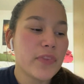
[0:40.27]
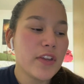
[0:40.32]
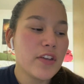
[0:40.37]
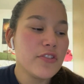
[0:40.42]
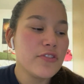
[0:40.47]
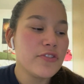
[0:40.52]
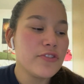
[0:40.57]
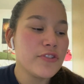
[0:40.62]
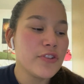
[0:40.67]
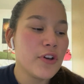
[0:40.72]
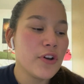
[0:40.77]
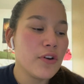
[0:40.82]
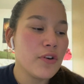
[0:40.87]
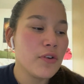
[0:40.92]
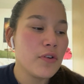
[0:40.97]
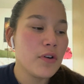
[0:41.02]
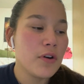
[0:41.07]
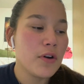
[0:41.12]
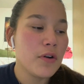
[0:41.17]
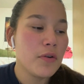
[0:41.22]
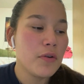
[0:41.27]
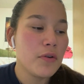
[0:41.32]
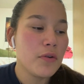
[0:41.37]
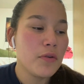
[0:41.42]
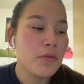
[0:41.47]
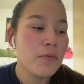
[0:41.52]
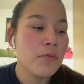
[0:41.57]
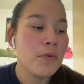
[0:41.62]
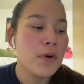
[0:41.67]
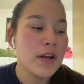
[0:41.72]
So
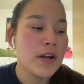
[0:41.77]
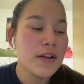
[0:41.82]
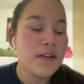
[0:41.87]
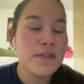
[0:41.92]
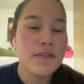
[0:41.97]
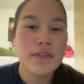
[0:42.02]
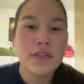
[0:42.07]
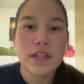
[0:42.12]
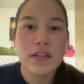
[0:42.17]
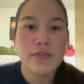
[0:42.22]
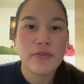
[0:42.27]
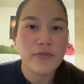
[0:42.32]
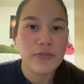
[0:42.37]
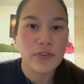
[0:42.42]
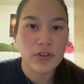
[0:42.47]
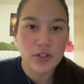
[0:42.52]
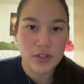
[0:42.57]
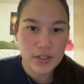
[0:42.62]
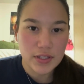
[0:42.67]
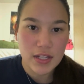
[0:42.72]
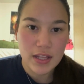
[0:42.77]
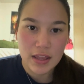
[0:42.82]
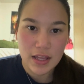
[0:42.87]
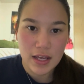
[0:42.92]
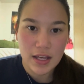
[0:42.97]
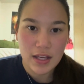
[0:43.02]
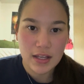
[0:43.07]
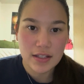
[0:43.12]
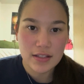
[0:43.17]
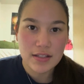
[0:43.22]
one of the first
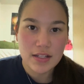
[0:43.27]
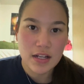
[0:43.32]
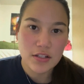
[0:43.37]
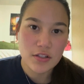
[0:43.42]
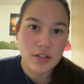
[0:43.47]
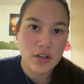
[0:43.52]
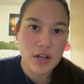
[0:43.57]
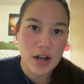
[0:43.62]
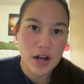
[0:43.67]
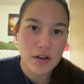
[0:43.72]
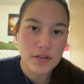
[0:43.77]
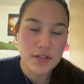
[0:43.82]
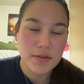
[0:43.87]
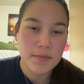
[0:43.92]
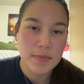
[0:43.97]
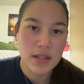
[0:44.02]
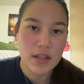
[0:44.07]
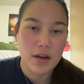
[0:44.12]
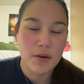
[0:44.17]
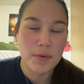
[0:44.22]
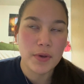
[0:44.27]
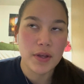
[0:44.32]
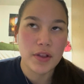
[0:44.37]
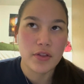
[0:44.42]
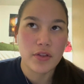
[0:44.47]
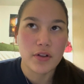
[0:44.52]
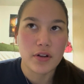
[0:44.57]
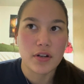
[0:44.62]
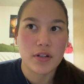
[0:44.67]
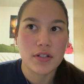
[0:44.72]
things that stood out to me that we
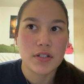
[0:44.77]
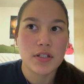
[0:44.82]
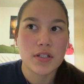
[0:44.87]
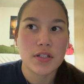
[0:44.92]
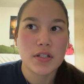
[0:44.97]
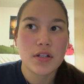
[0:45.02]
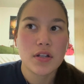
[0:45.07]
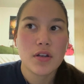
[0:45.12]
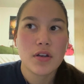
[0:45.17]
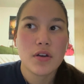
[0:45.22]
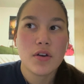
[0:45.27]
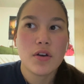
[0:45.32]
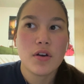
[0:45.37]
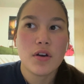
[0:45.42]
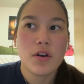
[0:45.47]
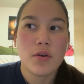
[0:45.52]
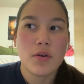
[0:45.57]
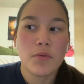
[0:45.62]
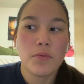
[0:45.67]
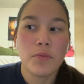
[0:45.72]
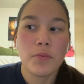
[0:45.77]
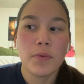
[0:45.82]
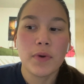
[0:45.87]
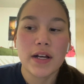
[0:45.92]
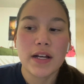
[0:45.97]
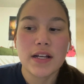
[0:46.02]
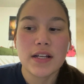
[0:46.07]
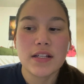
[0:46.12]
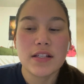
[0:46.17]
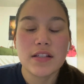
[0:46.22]
learned
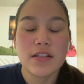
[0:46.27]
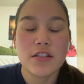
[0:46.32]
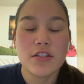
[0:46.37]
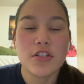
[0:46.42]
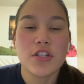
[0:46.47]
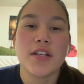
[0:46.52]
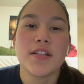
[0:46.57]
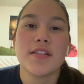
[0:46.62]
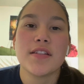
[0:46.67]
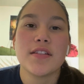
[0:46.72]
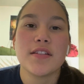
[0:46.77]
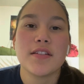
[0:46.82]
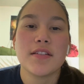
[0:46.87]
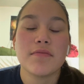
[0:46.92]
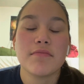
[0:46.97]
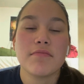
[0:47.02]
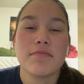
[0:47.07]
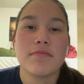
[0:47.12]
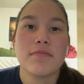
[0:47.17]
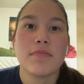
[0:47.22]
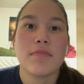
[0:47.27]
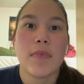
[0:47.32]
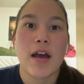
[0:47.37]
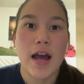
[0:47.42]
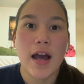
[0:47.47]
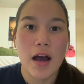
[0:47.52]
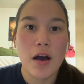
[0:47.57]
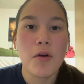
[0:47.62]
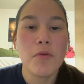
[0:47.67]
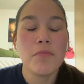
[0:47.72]
was just
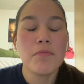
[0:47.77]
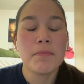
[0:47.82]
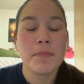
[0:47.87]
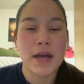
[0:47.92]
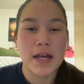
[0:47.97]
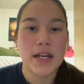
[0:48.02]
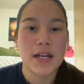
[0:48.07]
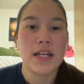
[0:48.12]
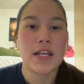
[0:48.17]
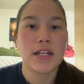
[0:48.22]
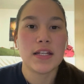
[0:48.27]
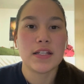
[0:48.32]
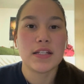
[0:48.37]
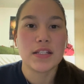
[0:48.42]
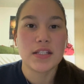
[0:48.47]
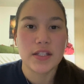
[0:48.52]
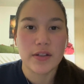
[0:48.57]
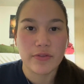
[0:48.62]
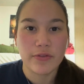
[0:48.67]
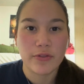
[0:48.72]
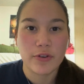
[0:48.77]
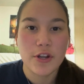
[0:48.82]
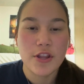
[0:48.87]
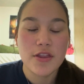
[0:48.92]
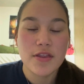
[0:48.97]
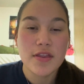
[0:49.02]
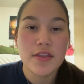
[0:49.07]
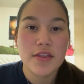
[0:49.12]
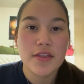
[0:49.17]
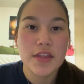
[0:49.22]
how many different
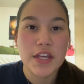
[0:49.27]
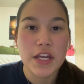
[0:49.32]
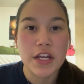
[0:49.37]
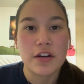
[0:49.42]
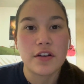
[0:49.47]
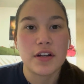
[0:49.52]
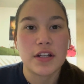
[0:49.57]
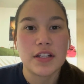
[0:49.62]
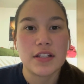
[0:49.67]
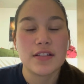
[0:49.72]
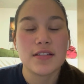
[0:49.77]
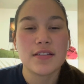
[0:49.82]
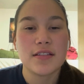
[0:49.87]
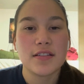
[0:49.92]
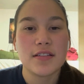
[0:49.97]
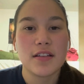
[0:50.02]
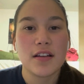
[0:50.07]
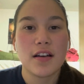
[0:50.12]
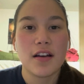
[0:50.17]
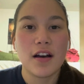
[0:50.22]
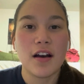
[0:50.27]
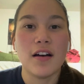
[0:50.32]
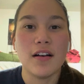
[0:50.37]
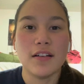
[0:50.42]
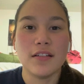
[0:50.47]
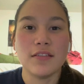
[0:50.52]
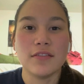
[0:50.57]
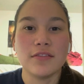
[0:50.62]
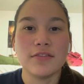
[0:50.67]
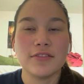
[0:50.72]
theories
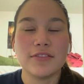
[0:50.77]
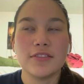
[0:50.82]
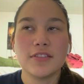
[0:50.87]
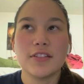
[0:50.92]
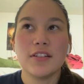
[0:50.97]
of